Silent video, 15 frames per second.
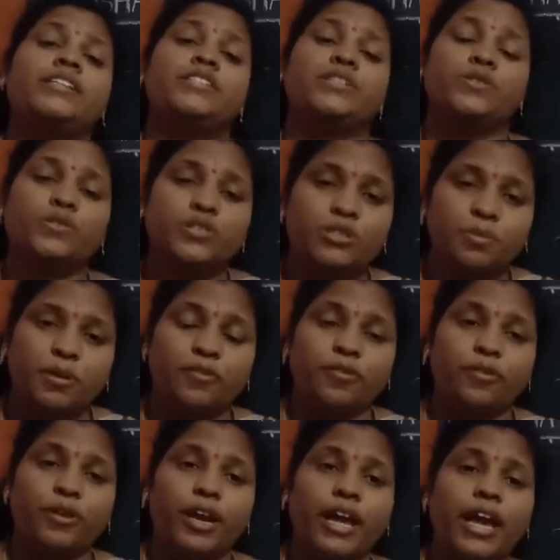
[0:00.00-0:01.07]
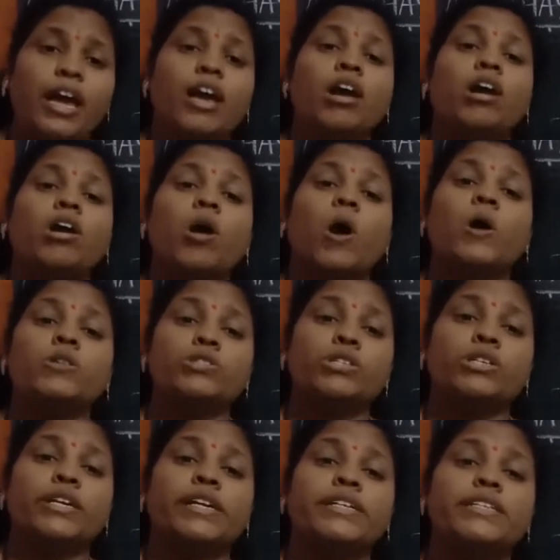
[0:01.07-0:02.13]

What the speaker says: used before a consonant